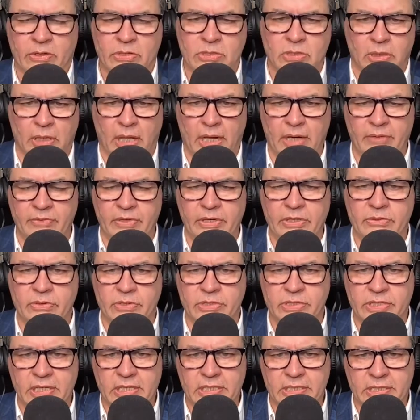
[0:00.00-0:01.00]
there's a lot of
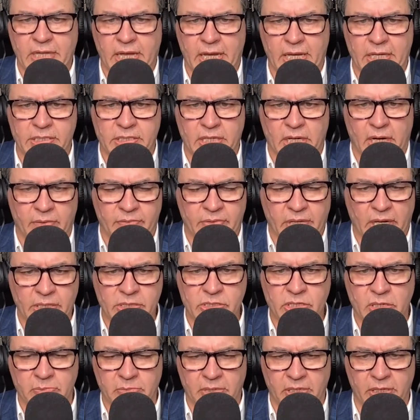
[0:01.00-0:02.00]
interest these days, and I've done
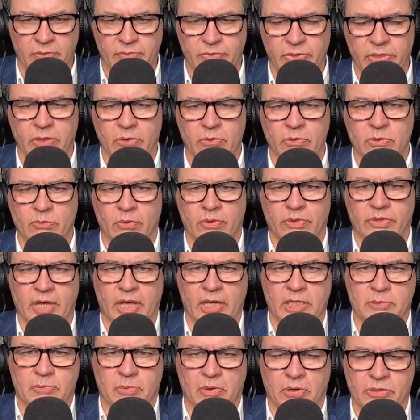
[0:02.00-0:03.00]
some interviews with
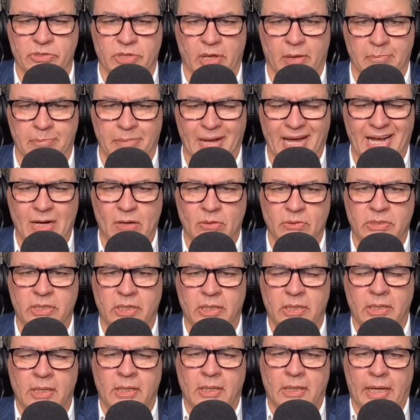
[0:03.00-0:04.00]
experts about
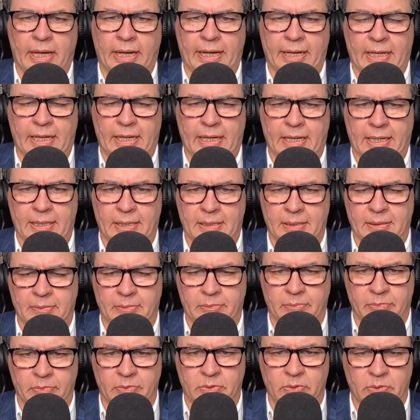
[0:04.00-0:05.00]

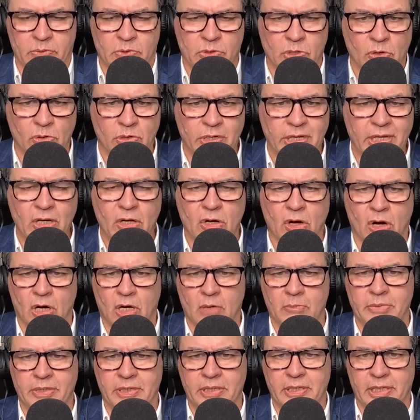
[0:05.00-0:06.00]
turning
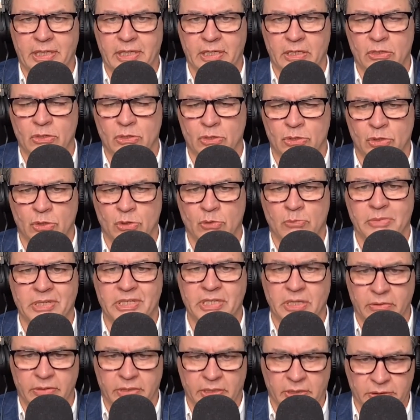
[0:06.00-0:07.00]
carbon into
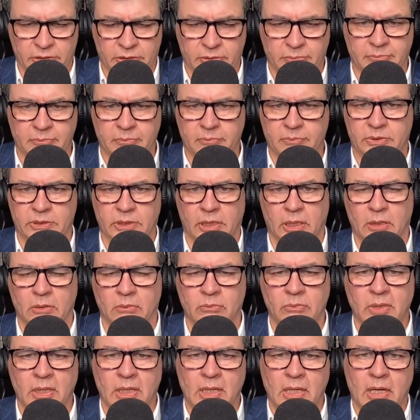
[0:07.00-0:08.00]
materials.
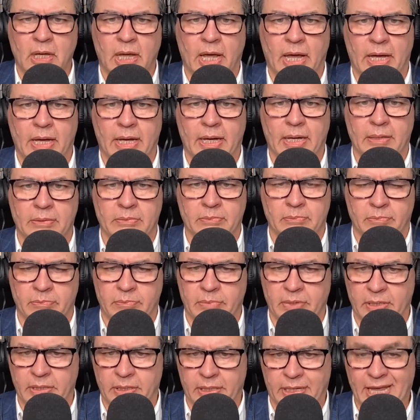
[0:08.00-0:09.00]
So
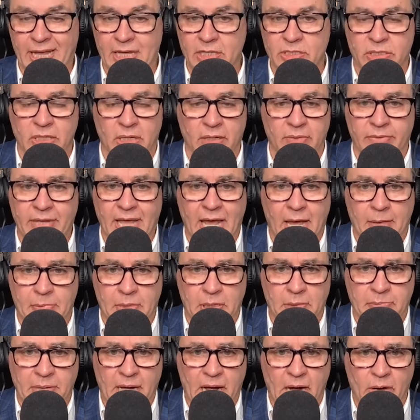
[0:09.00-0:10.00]
in the case of
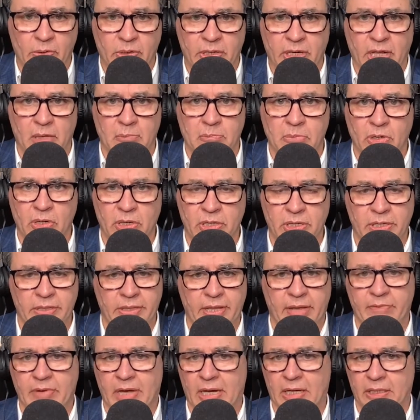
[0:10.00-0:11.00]
Capital Power in Alberta,
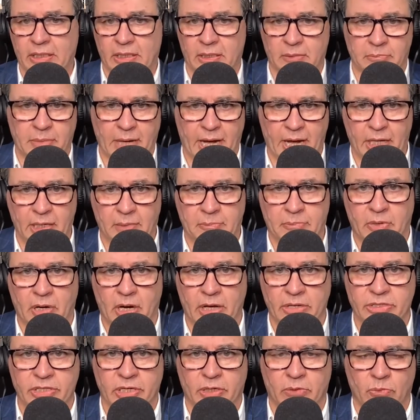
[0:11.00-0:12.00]
they've got a little pilot
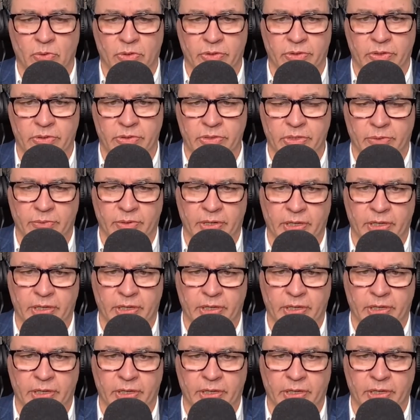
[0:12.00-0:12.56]
project where they're